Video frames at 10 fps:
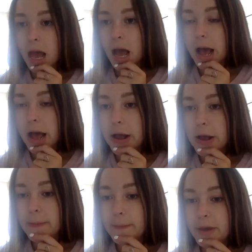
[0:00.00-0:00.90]

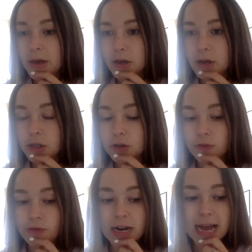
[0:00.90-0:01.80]
um,
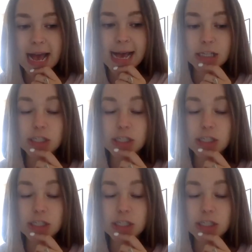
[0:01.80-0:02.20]
Renee.